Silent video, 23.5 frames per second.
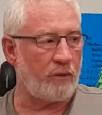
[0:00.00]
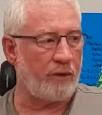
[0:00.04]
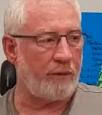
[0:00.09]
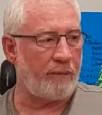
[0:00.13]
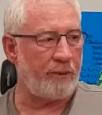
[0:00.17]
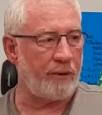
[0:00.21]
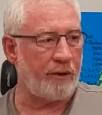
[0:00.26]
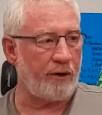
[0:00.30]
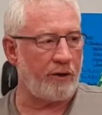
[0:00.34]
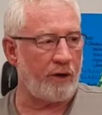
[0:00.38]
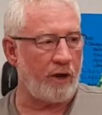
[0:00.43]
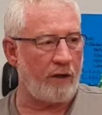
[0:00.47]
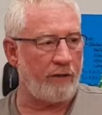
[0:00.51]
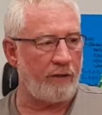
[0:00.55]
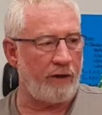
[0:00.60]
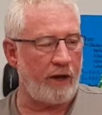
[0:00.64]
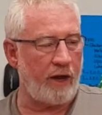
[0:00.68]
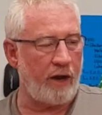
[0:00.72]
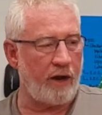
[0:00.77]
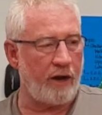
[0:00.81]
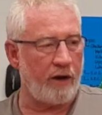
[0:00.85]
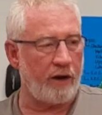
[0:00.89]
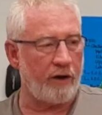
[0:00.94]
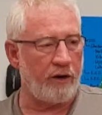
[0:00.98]
We put it on
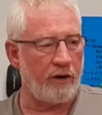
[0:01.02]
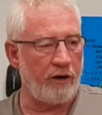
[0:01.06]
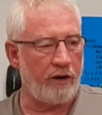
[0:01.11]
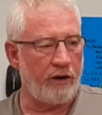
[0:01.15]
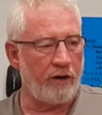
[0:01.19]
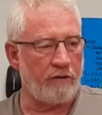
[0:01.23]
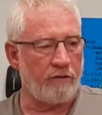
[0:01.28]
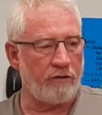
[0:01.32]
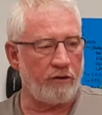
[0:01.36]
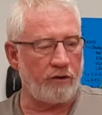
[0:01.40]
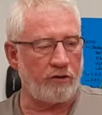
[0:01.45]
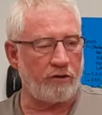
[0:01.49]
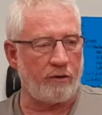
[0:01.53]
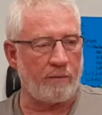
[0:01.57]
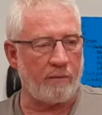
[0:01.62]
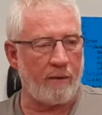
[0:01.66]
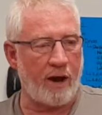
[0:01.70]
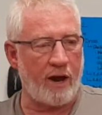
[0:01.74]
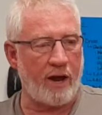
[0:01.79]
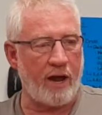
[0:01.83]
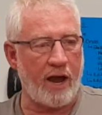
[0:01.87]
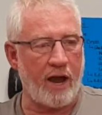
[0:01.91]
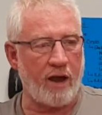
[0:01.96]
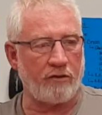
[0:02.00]
the air. First,
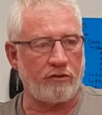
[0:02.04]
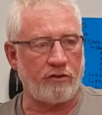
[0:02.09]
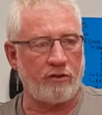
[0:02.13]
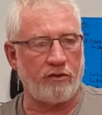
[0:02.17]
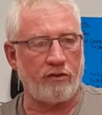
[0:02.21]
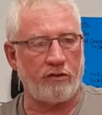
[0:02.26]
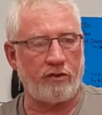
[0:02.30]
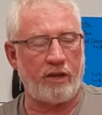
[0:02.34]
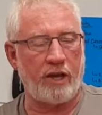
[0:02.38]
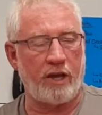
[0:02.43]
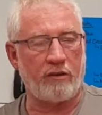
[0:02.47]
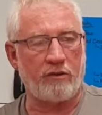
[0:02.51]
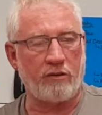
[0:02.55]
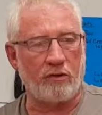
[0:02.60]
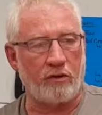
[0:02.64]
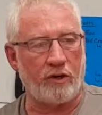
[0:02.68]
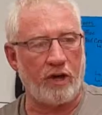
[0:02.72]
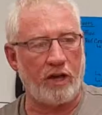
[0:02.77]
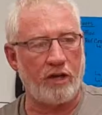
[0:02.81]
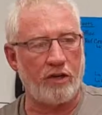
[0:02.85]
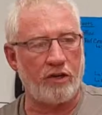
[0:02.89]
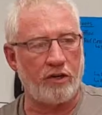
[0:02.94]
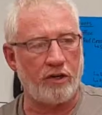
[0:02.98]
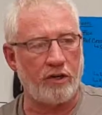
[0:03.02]
my house is a test
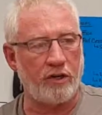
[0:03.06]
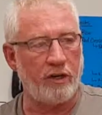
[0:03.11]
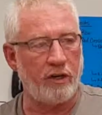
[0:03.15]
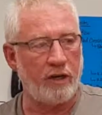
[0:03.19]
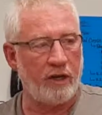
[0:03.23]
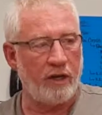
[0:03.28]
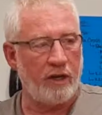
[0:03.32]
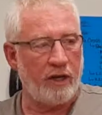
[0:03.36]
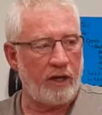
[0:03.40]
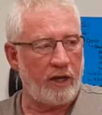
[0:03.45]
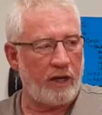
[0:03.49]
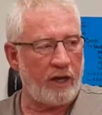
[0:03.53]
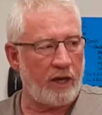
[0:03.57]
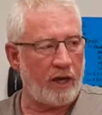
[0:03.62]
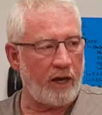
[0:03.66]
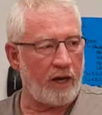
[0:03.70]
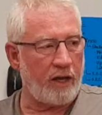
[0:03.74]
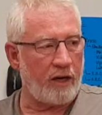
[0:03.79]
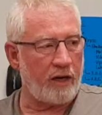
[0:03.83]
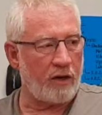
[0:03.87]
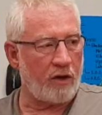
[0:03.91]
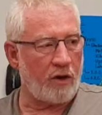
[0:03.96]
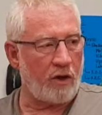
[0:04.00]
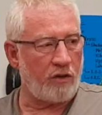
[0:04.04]
location,
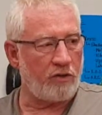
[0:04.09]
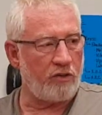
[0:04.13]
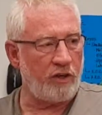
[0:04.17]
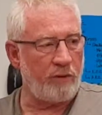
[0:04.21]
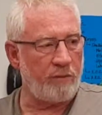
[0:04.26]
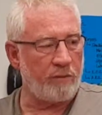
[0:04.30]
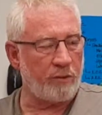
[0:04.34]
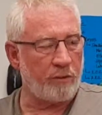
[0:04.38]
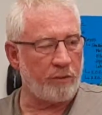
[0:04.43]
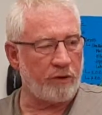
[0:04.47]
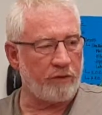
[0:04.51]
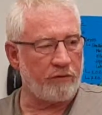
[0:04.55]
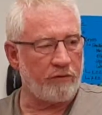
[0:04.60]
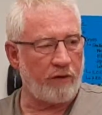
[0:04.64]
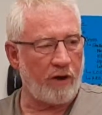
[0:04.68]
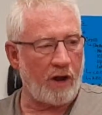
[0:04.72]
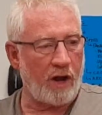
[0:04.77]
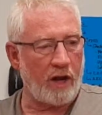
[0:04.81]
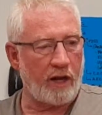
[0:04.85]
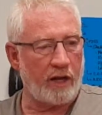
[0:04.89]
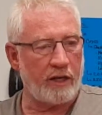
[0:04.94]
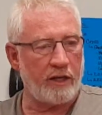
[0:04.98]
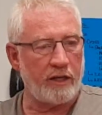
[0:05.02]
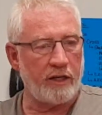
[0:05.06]
and it all seemed to work
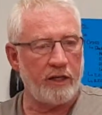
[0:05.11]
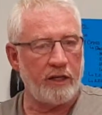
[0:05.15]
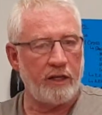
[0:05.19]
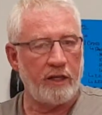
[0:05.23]
fine.